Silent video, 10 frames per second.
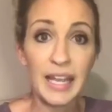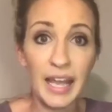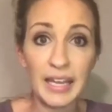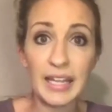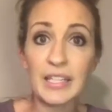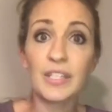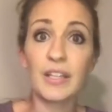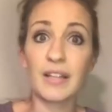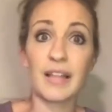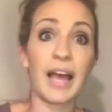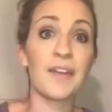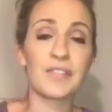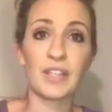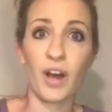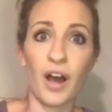and into the lives
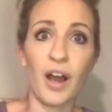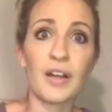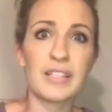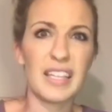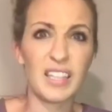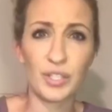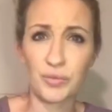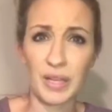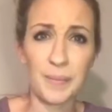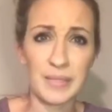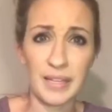and the hearts and the dreams